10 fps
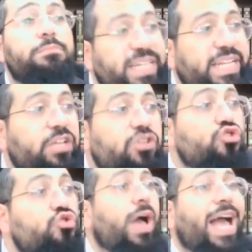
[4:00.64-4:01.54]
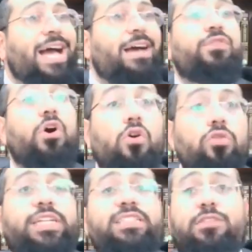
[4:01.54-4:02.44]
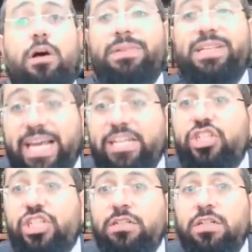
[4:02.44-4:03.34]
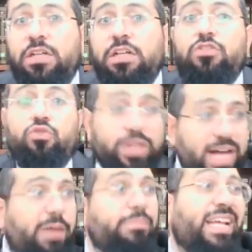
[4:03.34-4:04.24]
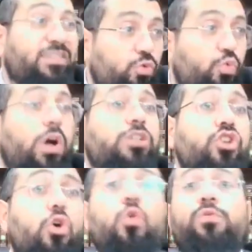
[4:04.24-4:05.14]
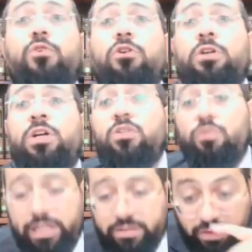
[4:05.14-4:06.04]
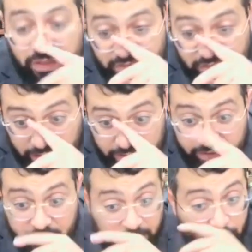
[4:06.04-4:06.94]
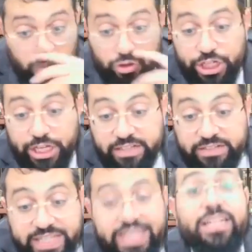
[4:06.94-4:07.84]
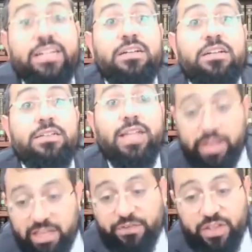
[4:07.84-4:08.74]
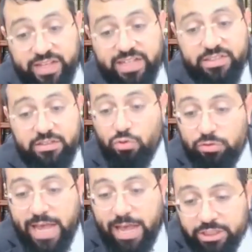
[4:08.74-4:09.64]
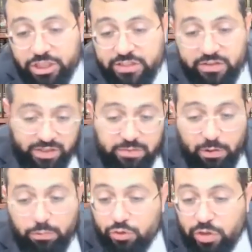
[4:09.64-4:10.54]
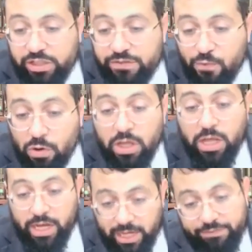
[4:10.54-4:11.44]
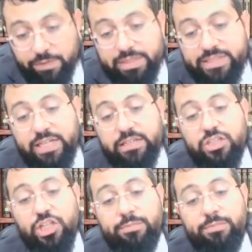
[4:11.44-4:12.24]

meaning you have the honest obligation to come and to watch over right these things. Ushehizik. Now, if it does do damages, doesn't matter which one of these four. Chava mazik